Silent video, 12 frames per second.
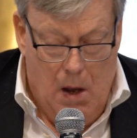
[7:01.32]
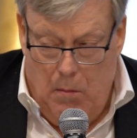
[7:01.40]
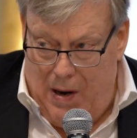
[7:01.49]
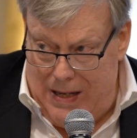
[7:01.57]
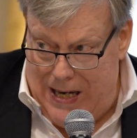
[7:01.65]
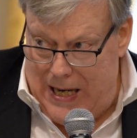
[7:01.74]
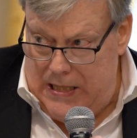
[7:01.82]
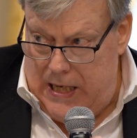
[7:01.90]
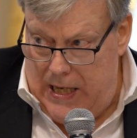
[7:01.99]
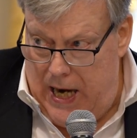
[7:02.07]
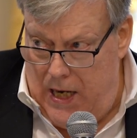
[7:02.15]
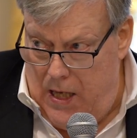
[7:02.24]
By
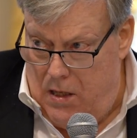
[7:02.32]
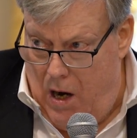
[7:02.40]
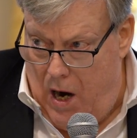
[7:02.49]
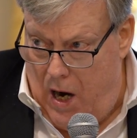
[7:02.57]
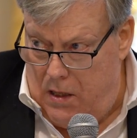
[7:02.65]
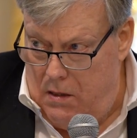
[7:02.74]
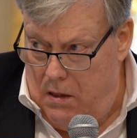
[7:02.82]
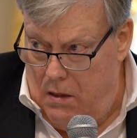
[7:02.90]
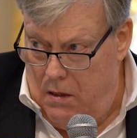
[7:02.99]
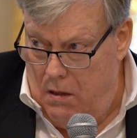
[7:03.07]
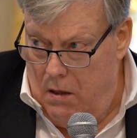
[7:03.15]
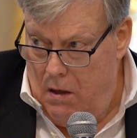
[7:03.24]
1989,
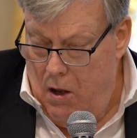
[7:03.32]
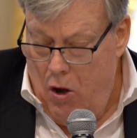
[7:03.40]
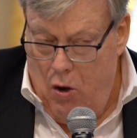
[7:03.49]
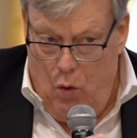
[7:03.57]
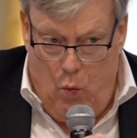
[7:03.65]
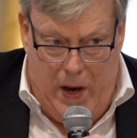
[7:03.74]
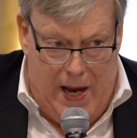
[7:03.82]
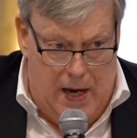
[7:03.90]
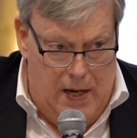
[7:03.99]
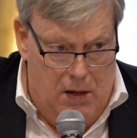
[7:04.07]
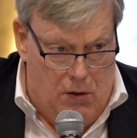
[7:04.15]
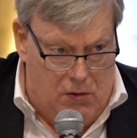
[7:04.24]
we had
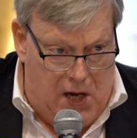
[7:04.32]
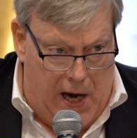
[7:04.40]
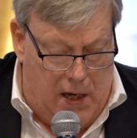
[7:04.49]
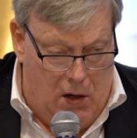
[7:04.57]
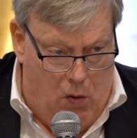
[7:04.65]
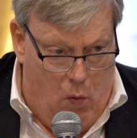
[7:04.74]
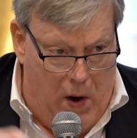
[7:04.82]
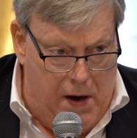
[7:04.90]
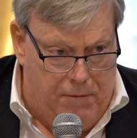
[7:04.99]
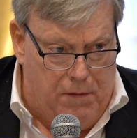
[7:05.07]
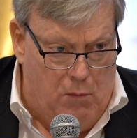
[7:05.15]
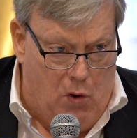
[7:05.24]
either taken away
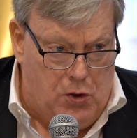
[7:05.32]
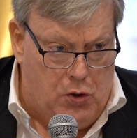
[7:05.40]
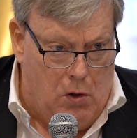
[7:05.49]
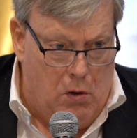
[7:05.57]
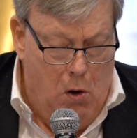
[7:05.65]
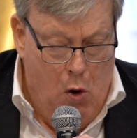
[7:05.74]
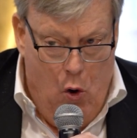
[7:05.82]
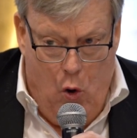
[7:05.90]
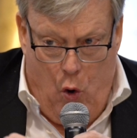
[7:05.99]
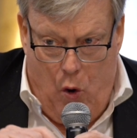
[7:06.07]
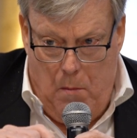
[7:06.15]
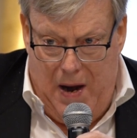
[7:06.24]
from Russia
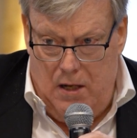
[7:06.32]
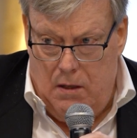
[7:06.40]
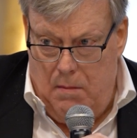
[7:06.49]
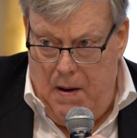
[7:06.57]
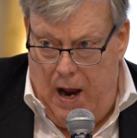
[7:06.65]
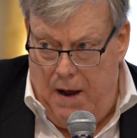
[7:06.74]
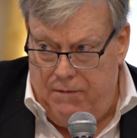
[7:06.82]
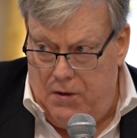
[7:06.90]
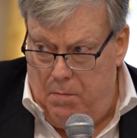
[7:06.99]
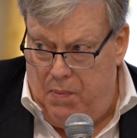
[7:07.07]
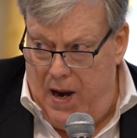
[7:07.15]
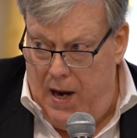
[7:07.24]
or made them have to
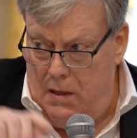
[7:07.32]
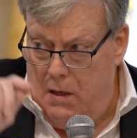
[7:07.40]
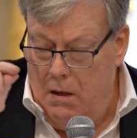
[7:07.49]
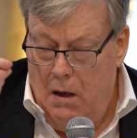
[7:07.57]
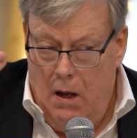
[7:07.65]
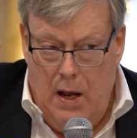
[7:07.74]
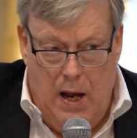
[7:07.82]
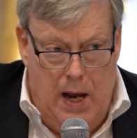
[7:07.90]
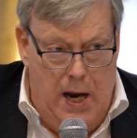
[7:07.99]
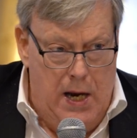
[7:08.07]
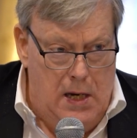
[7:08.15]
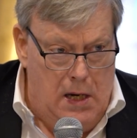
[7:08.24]
pay
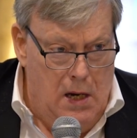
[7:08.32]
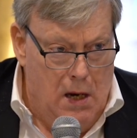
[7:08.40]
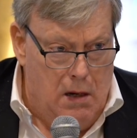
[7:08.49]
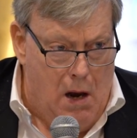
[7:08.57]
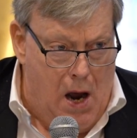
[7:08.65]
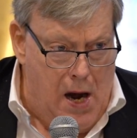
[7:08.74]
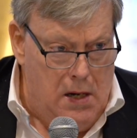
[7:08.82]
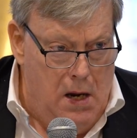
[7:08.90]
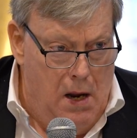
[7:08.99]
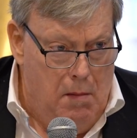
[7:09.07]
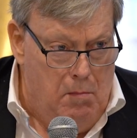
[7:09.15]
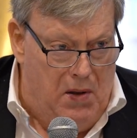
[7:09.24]
$89
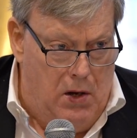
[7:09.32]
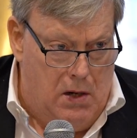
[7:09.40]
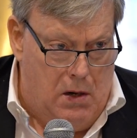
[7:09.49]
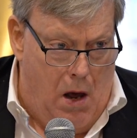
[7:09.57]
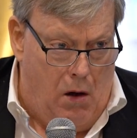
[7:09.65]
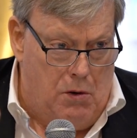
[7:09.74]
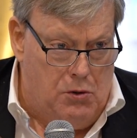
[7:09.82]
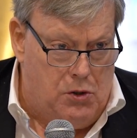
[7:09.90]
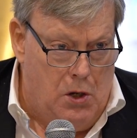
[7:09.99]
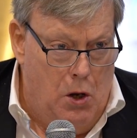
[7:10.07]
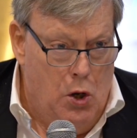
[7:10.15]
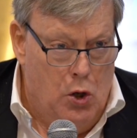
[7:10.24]
billion
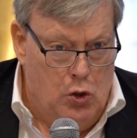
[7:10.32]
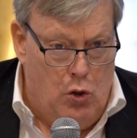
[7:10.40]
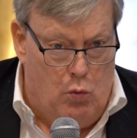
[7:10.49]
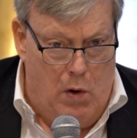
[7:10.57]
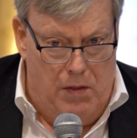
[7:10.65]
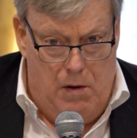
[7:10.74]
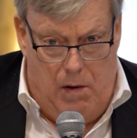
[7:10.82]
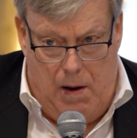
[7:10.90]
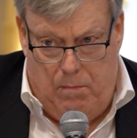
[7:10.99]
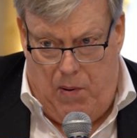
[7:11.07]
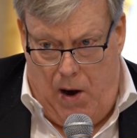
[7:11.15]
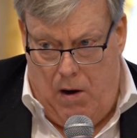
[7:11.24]
to run their
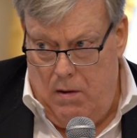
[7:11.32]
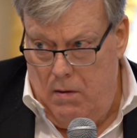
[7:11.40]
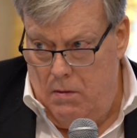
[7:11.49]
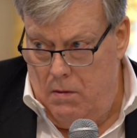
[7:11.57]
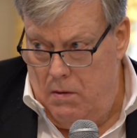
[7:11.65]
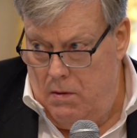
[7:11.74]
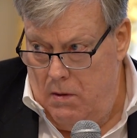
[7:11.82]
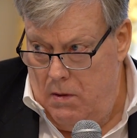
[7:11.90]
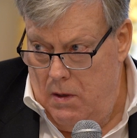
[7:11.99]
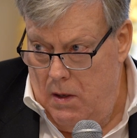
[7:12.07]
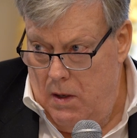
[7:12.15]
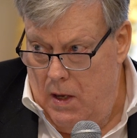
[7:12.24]
empire.
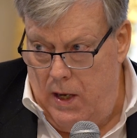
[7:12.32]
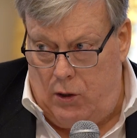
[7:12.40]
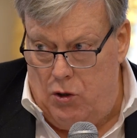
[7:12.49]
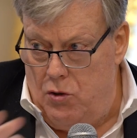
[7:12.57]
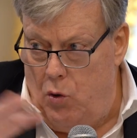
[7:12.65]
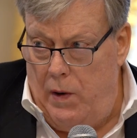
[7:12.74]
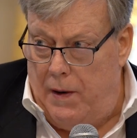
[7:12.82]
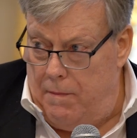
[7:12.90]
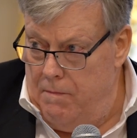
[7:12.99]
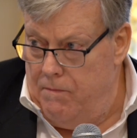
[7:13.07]
They couldn't do it.